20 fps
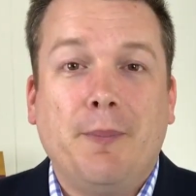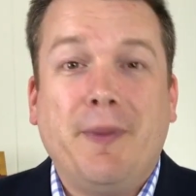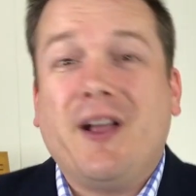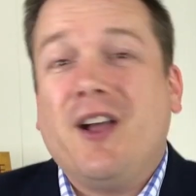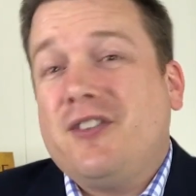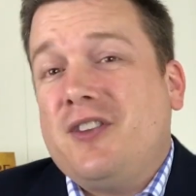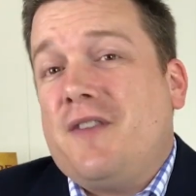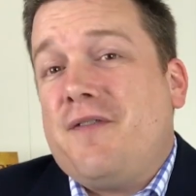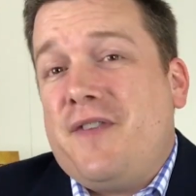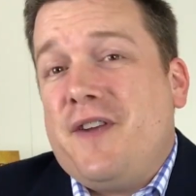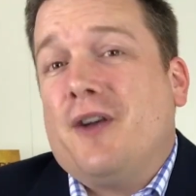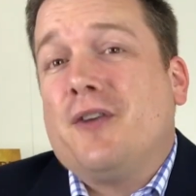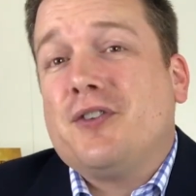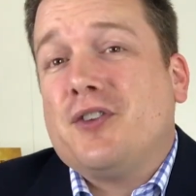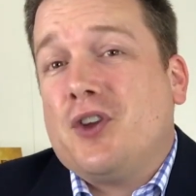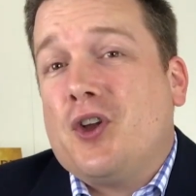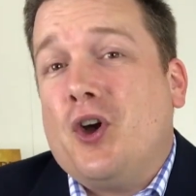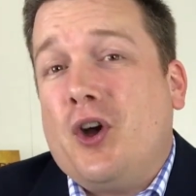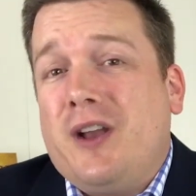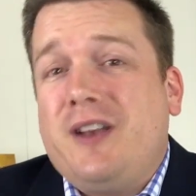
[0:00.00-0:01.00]
because it
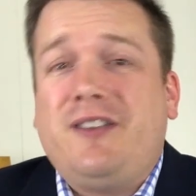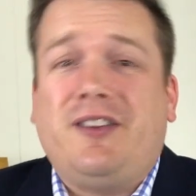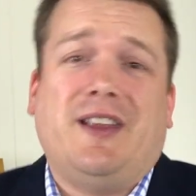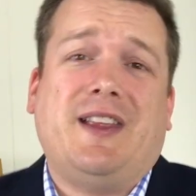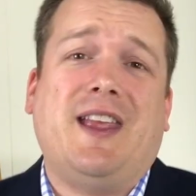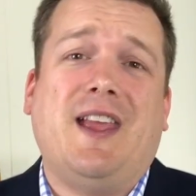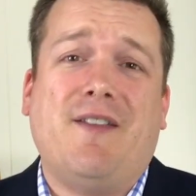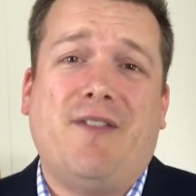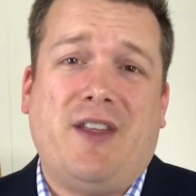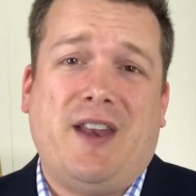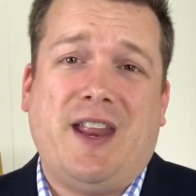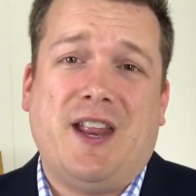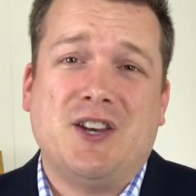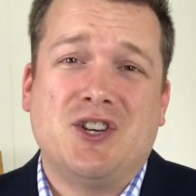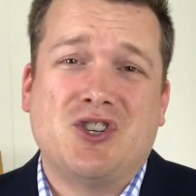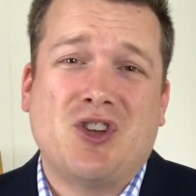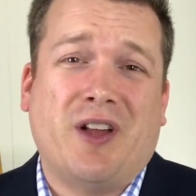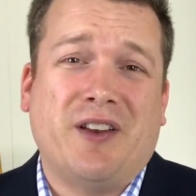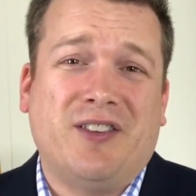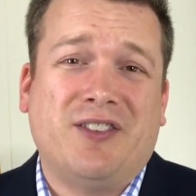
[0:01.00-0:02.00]
feels good to give an
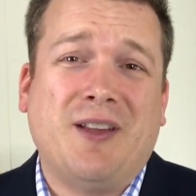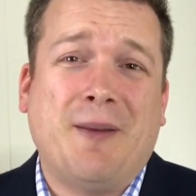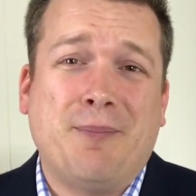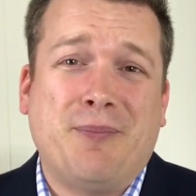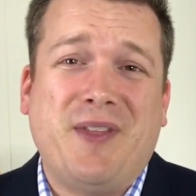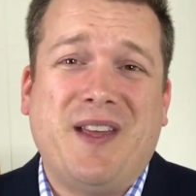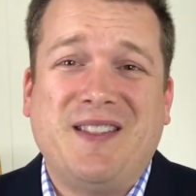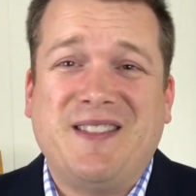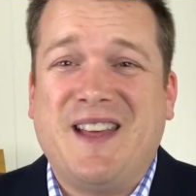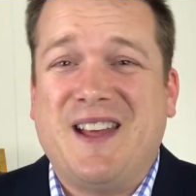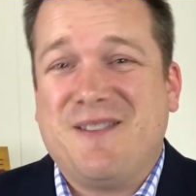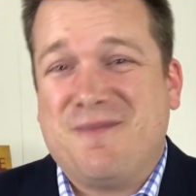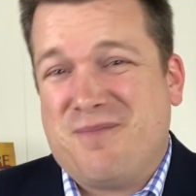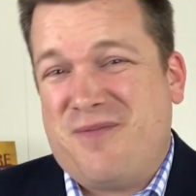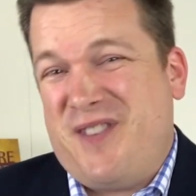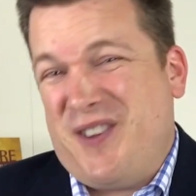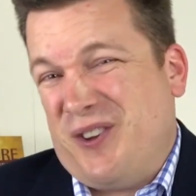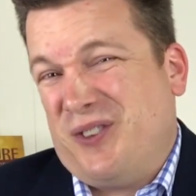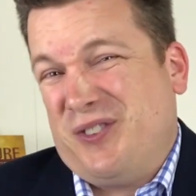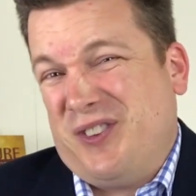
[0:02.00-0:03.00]
inch on something
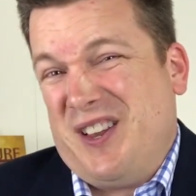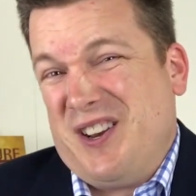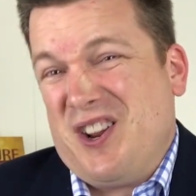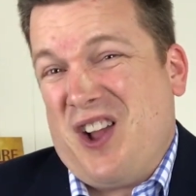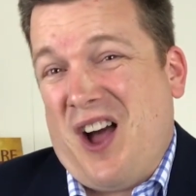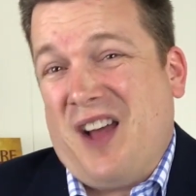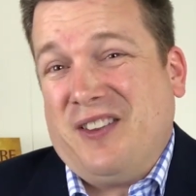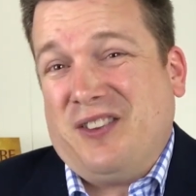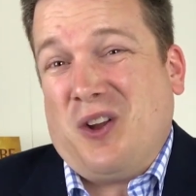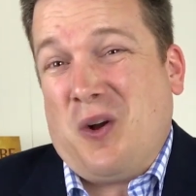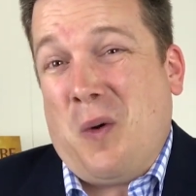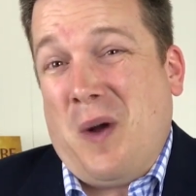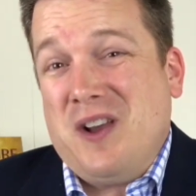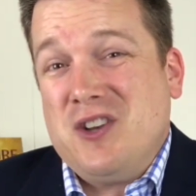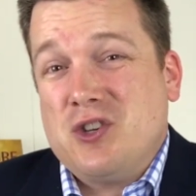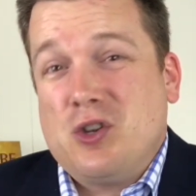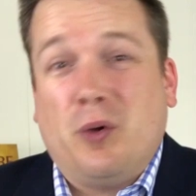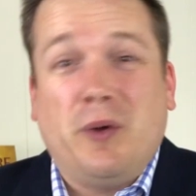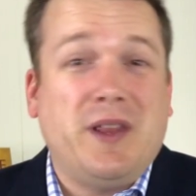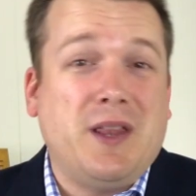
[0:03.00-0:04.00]
that feels
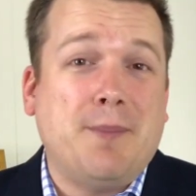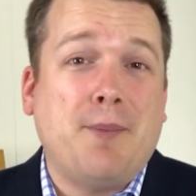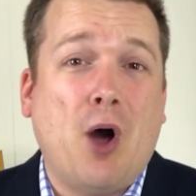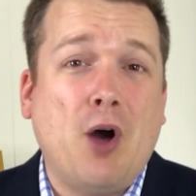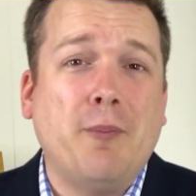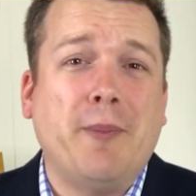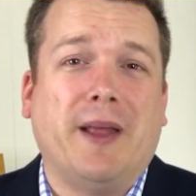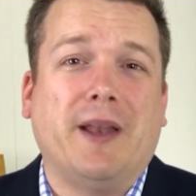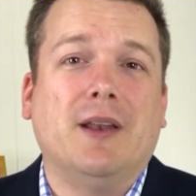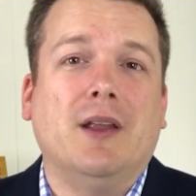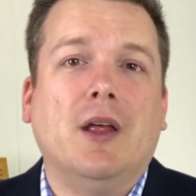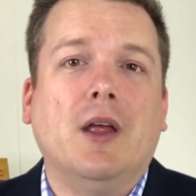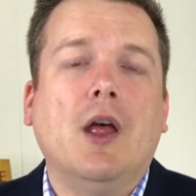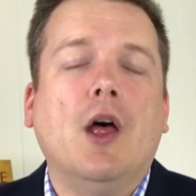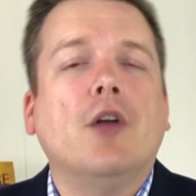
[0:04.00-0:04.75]
inconsequential in the moment.